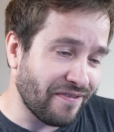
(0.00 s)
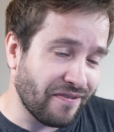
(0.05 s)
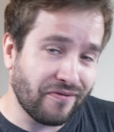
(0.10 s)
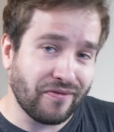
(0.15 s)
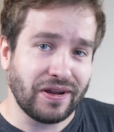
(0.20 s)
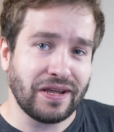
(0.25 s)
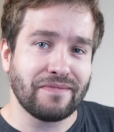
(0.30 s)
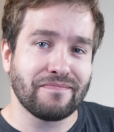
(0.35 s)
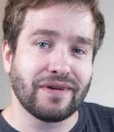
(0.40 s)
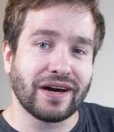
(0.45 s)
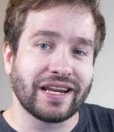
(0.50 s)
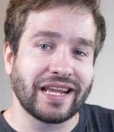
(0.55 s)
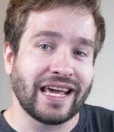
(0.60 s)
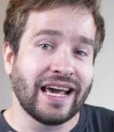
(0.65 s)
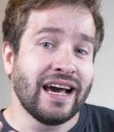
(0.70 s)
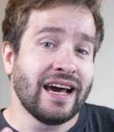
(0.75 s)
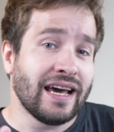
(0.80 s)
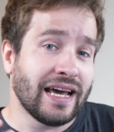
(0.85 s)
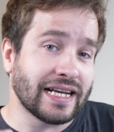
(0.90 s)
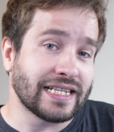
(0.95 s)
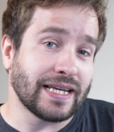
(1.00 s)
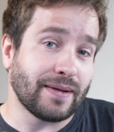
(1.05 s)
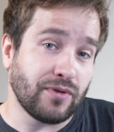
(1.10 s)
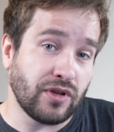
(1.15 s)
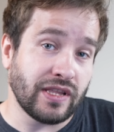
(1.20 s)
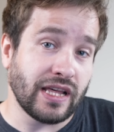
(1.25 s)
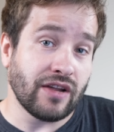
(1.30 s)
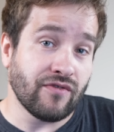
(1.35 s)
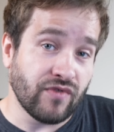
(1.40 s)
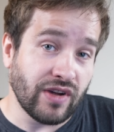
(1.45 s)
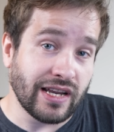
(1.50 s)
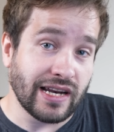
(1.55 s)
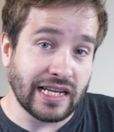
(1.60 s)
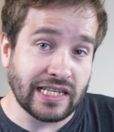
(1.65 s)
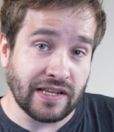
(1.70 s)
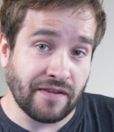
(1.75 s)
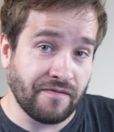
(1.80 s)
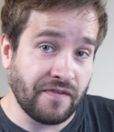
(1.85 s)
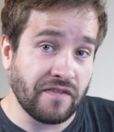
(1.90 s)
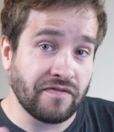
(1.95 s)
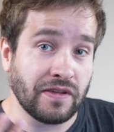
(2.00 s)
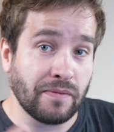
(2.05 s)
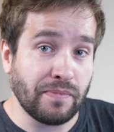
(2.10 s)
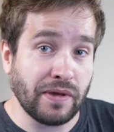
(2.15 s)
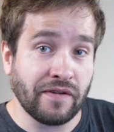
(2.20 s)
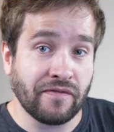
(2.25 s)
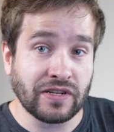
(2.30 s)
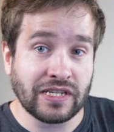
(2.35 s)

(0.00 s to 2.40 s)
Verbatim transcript: Free money, except you then realize that 50p